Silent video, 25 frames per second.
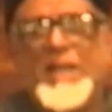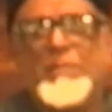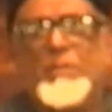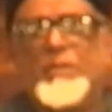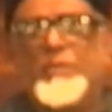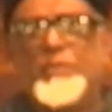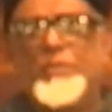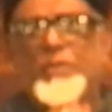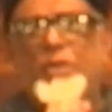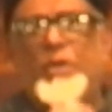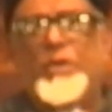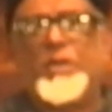
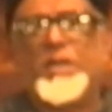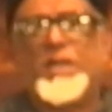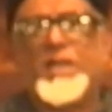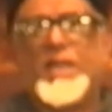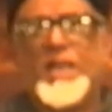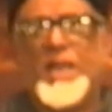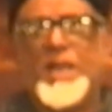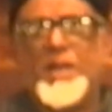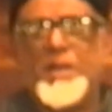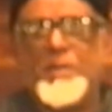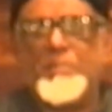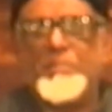When the time
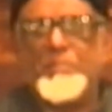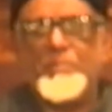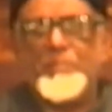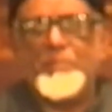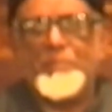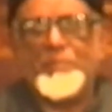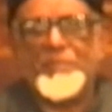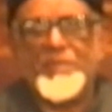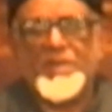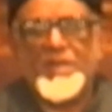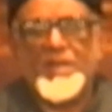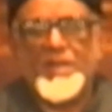of Dhuhr
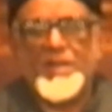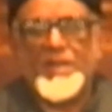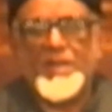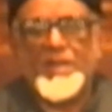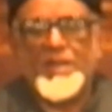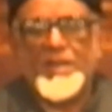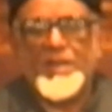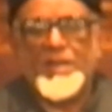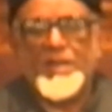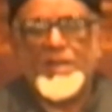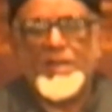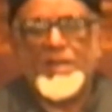came,
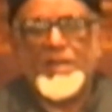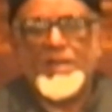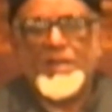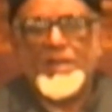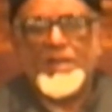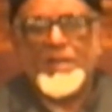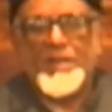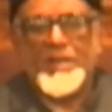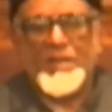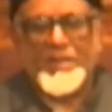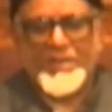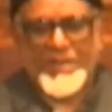
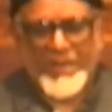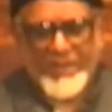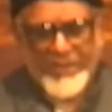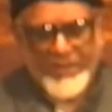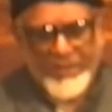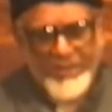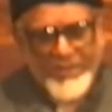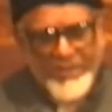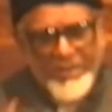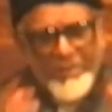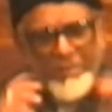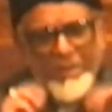
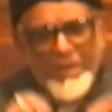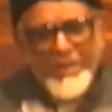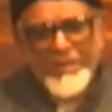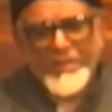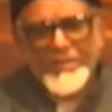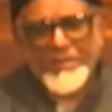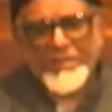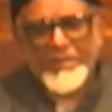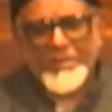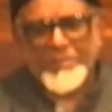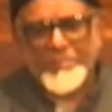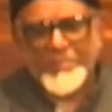he
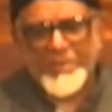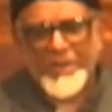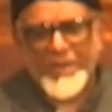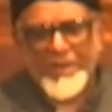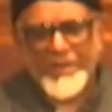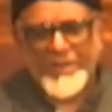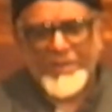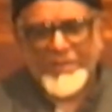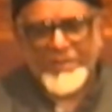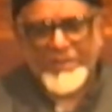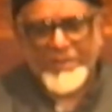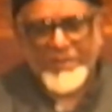started his namaz,
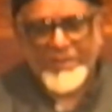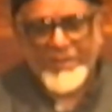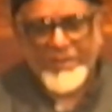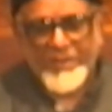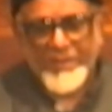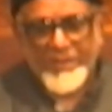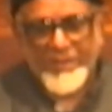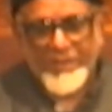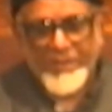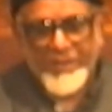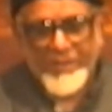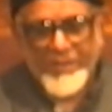
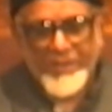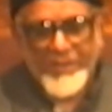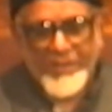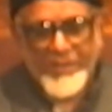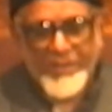prayers.